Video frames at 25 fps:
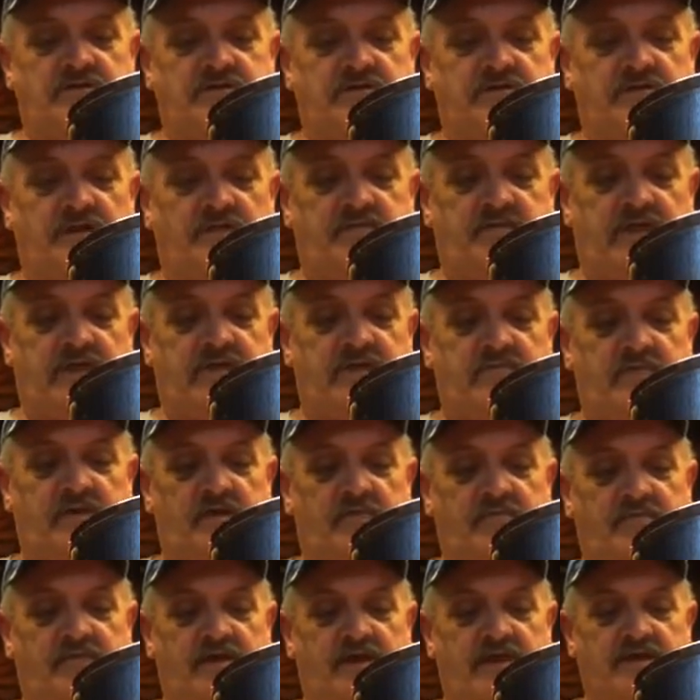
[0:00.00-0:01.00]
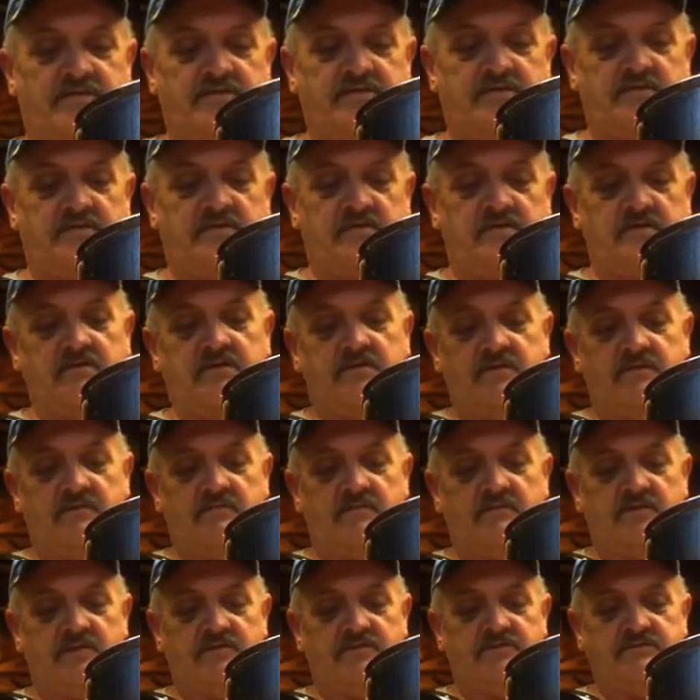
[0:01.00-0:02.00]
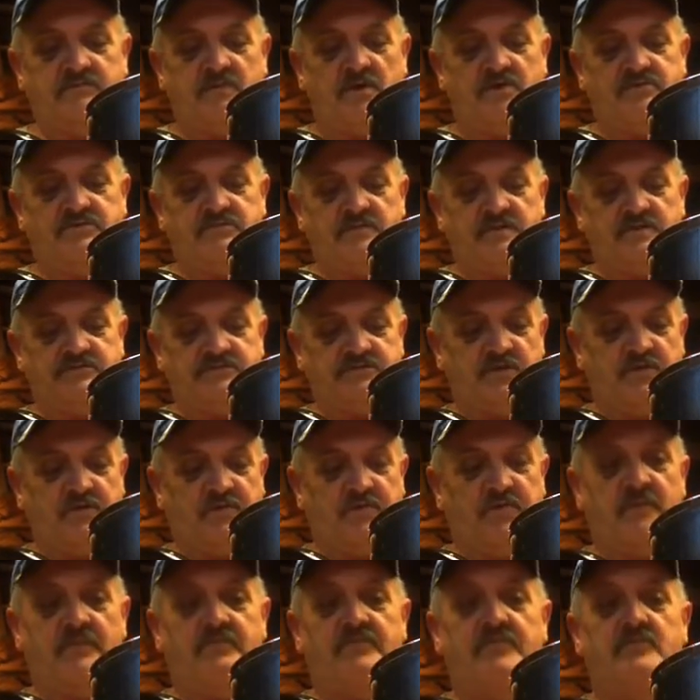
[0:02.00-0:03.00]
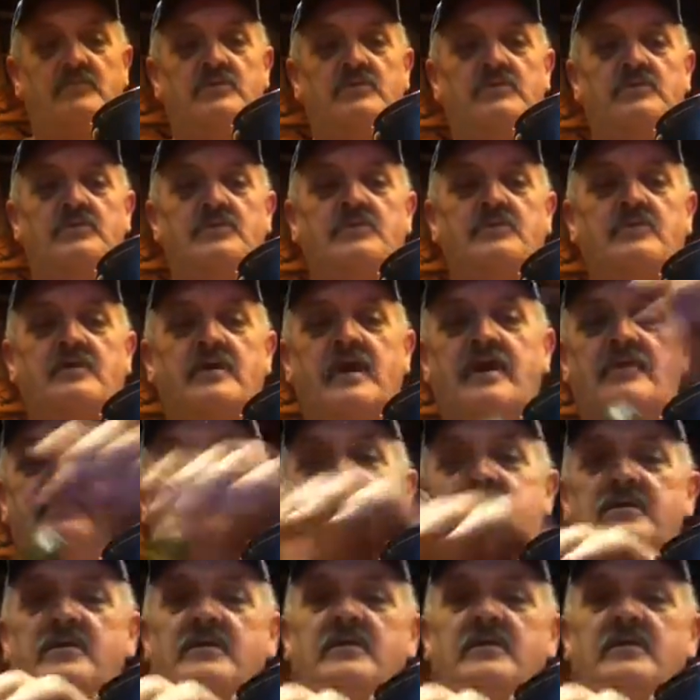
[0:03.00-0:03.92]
it's a company I get my most of my stuff from Lurecraft.